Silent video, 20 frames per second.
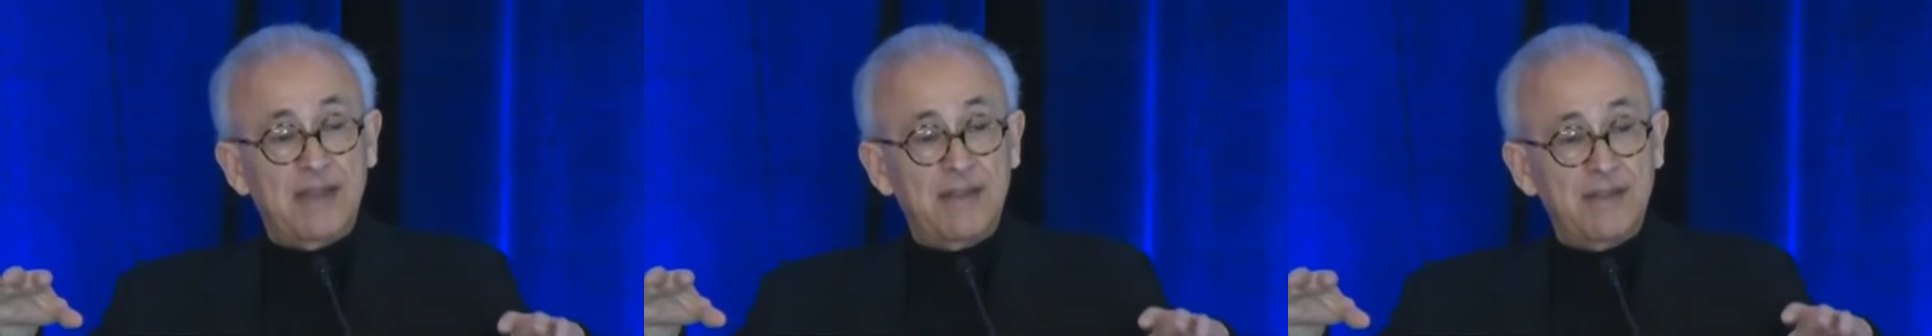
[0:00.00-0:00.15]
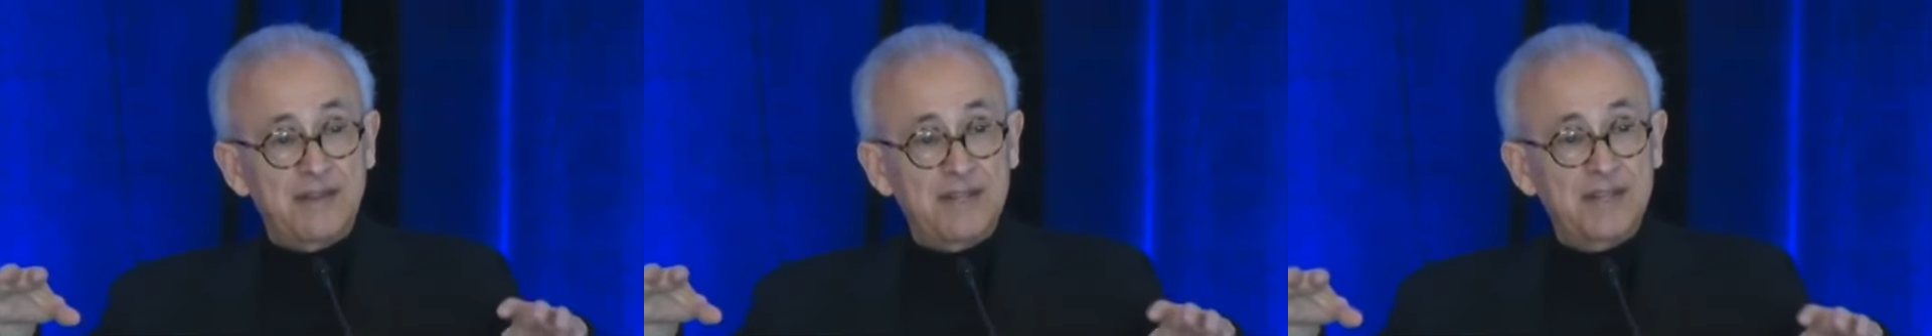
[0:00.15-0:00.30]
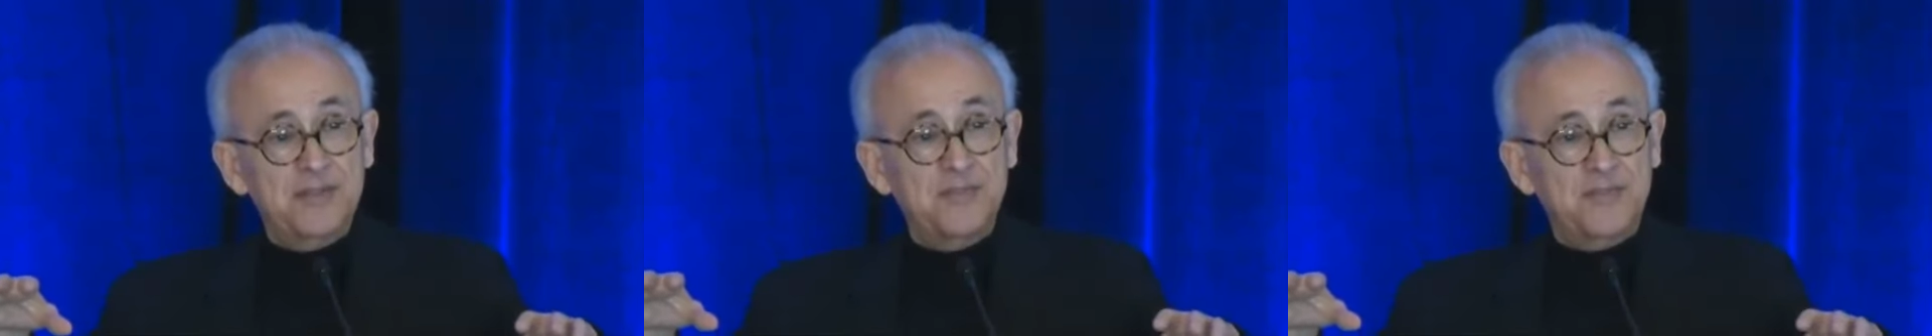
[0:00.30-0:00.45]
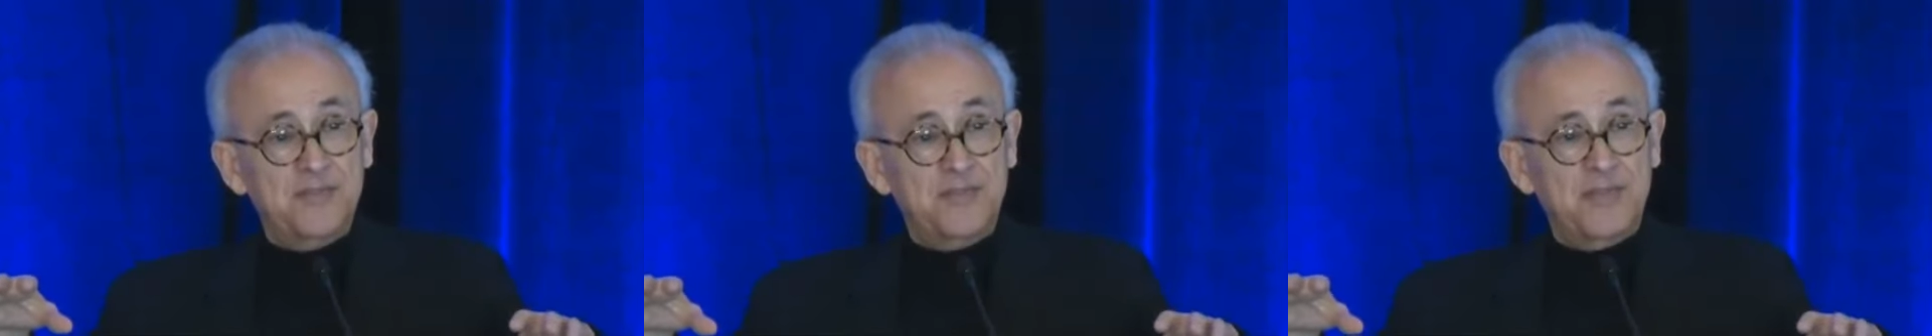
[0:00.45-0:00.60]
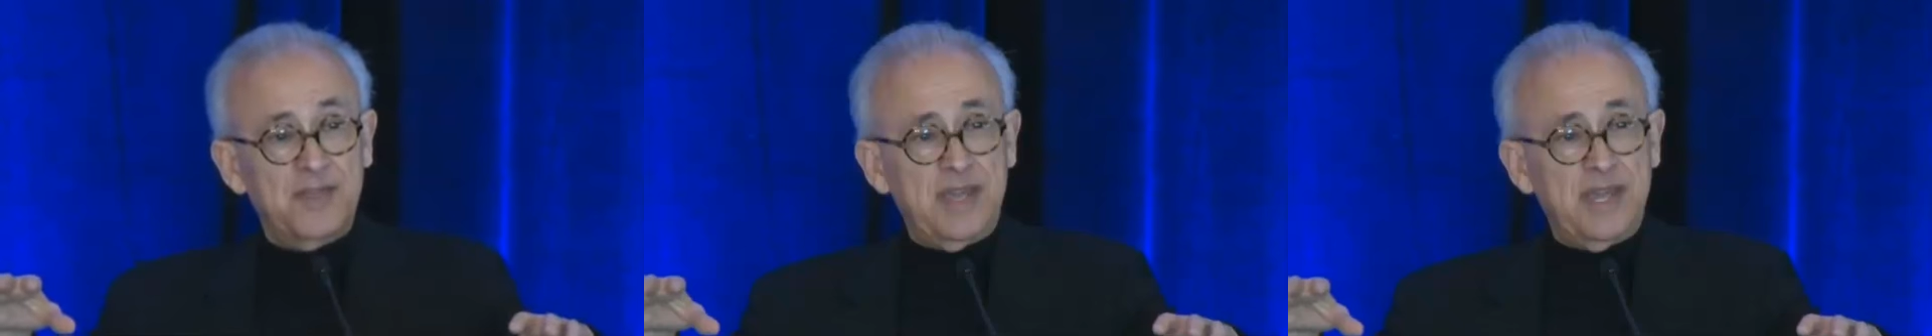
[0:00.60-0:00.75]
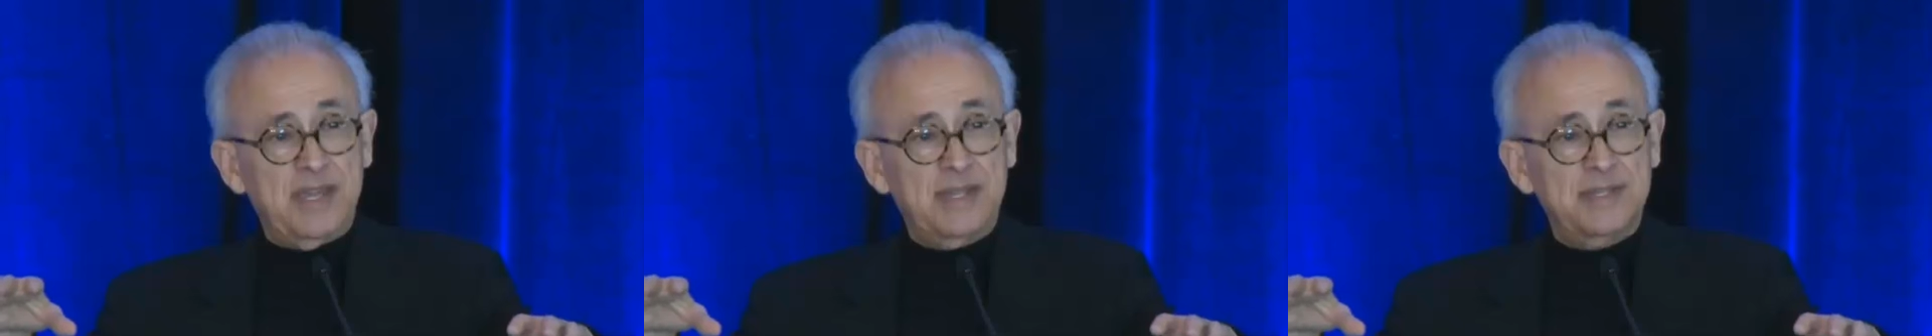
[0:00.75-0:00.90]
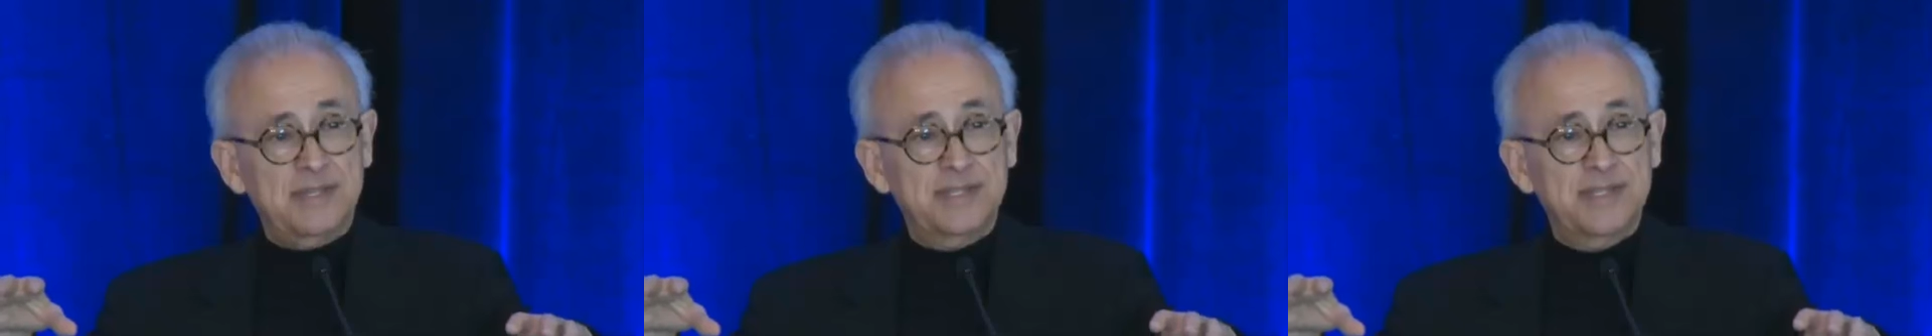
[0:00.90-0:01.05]
are, in
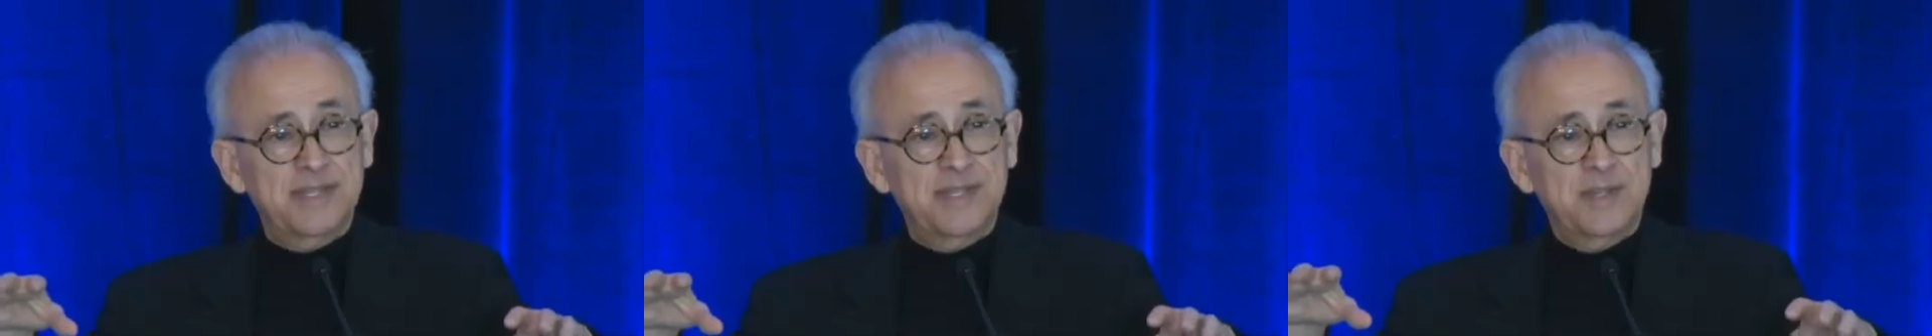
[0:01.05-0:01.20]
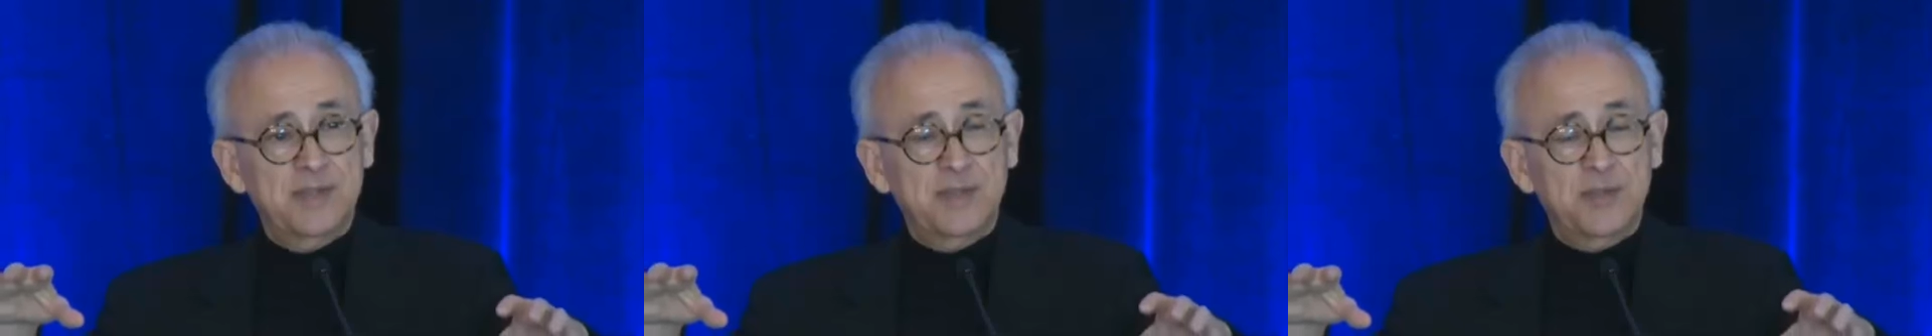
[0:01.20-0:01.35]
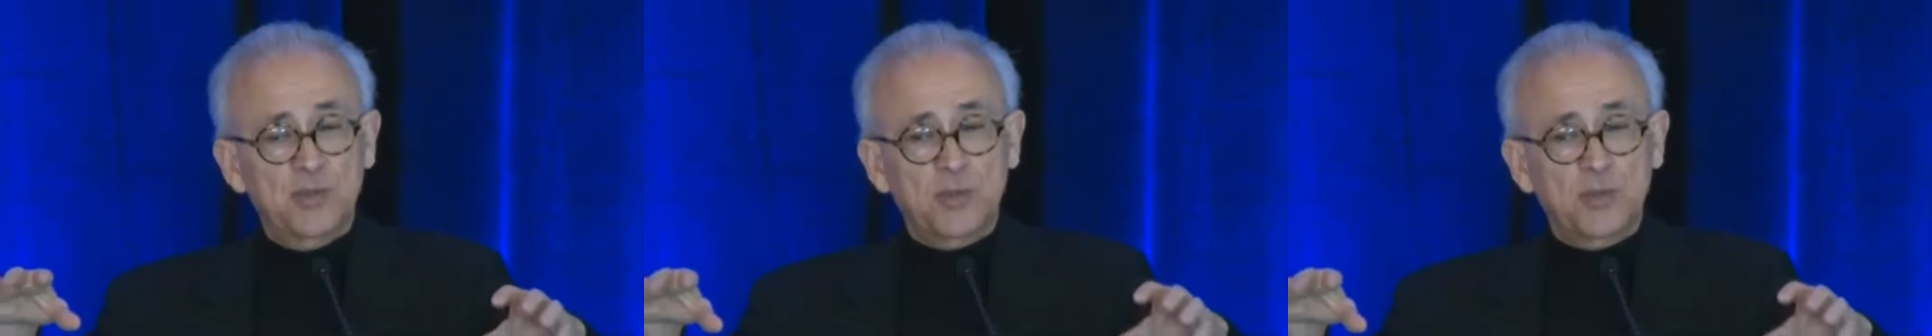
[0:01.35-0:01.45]
fact,